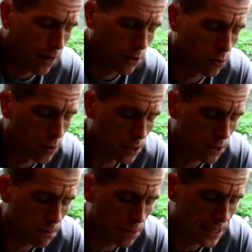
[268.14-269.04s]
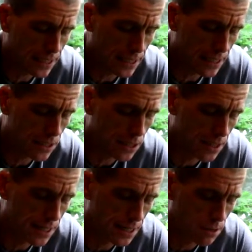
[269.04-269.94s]
The reason being is
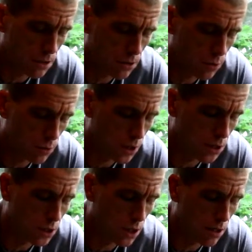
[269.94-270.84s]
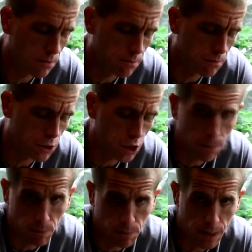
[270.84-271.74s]
that with some
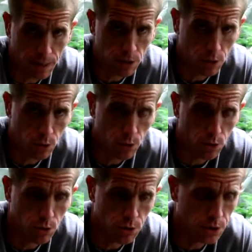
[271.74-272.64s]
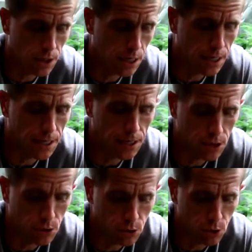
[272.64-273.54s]
cheaper potting soils,
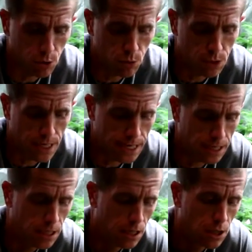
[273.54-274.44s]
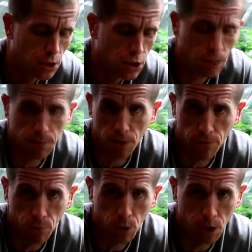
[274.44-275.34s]
they'll use like chips of
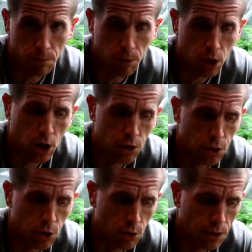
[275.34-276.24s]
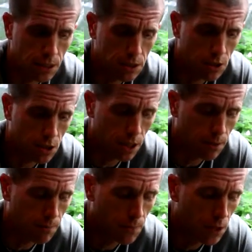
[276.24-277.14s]
wood, but also in
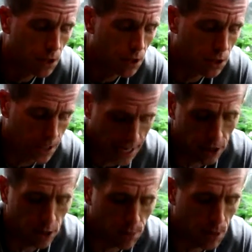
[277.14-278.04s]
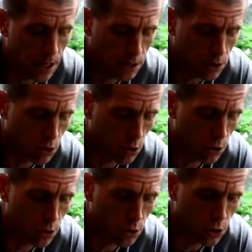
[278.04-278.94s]
some standard potting
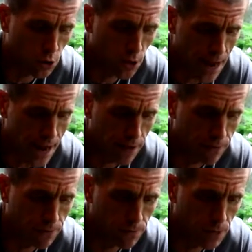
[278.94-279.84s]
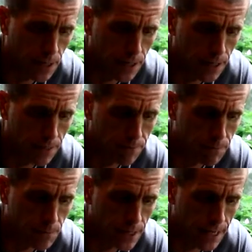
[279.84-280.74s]
soils, you'll have
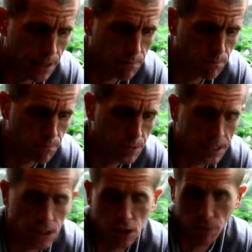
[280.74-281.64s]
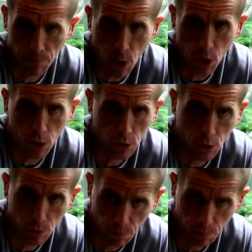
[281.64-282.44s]
like pieces of bark or